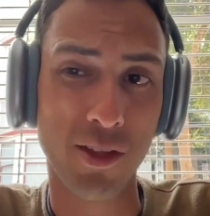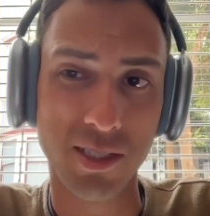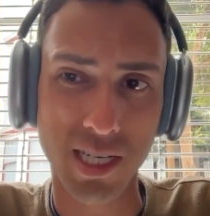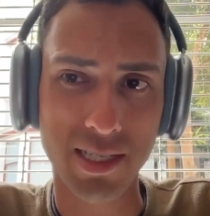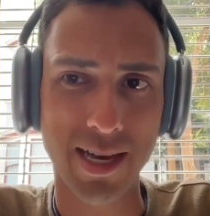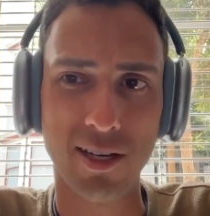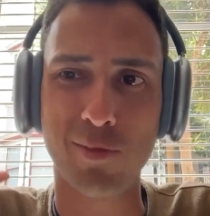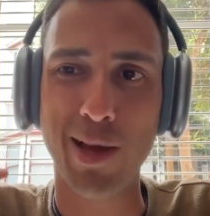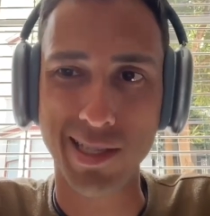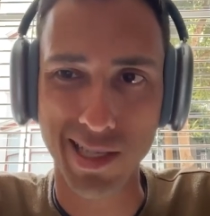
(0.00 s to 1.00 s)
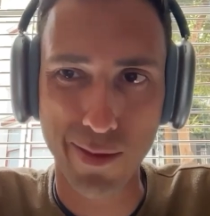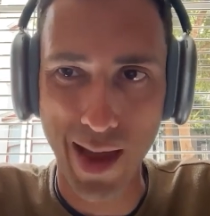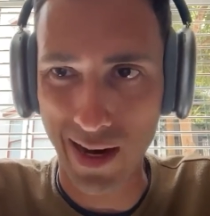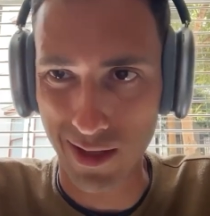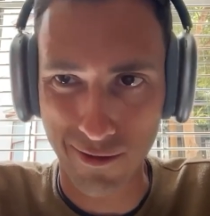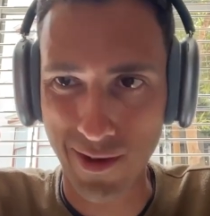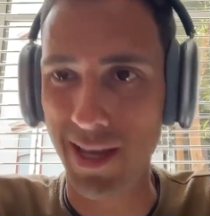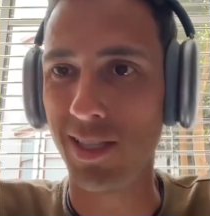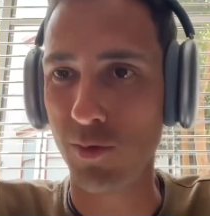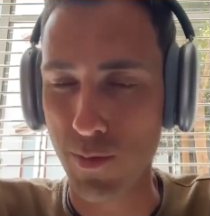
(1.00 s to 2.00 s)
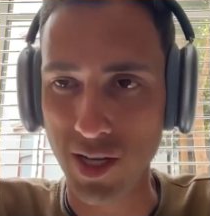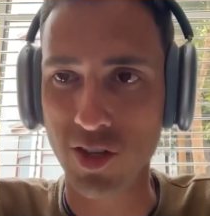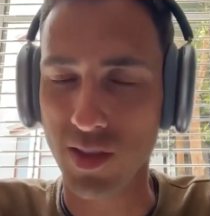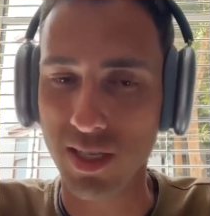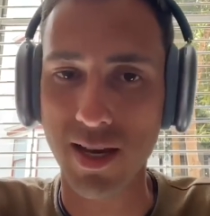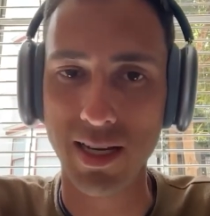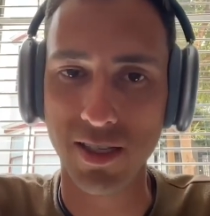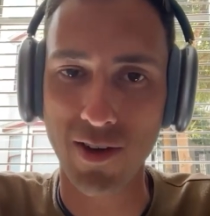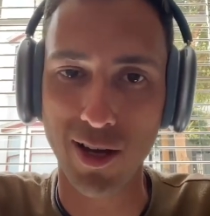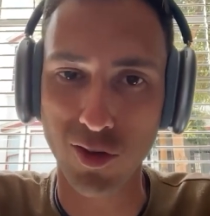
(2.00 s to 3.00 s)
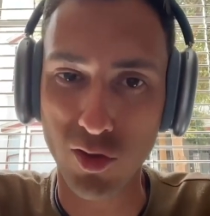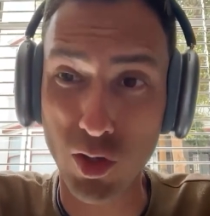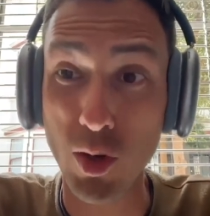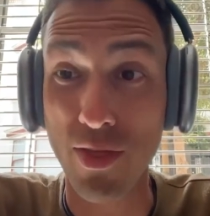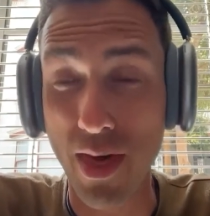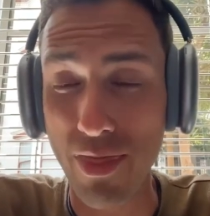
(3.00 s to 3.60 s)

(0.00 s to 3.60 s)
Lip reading: on the details, painting the back of the fence. We mentioned these kinds of values too.